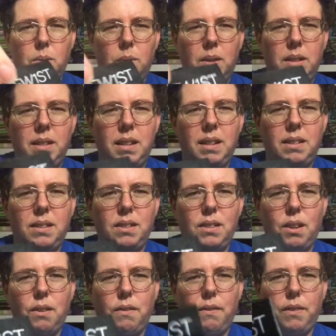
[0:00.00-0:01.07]
One says
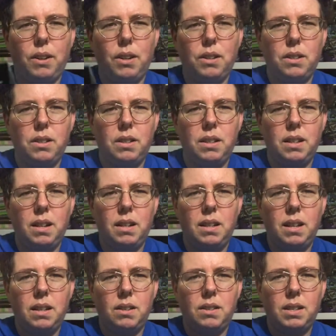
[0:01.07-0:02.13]
sew first, and on
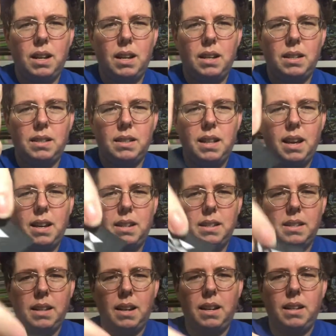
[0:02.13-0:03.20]
the other side it's that
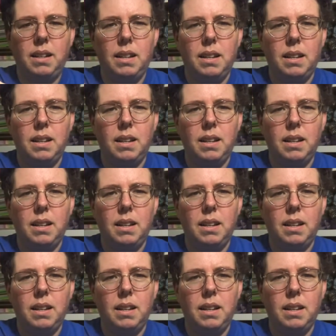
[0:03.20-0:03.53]
design.